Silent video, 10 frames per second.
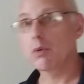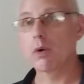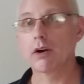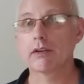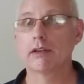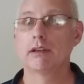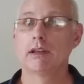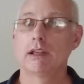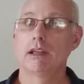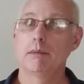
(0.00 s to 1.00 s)
port,
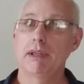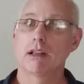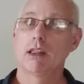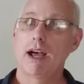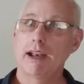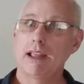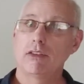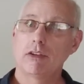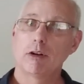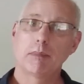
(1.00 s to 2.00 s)
it'd be a lot
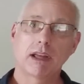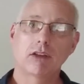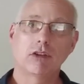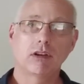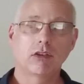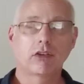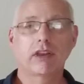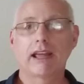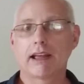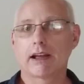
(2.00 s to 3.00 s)
easier because you could
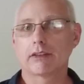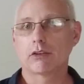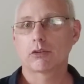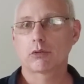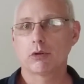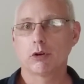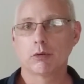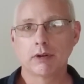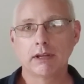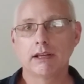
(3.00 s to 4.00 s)
just take out the
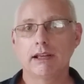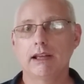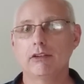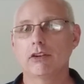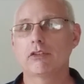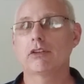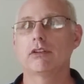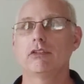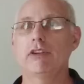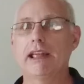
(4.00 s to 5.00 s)
screw and
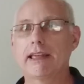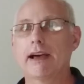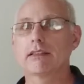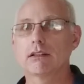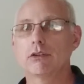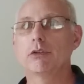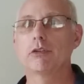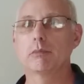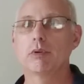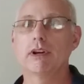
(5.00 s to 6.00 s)
just shake out the
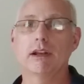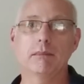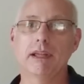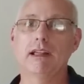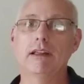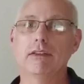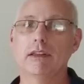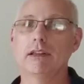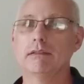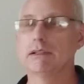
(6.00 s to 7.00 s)
loose debris. It'd be
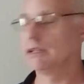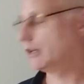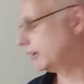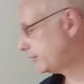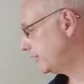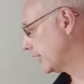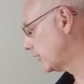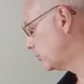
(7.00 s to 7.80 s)
easy fix.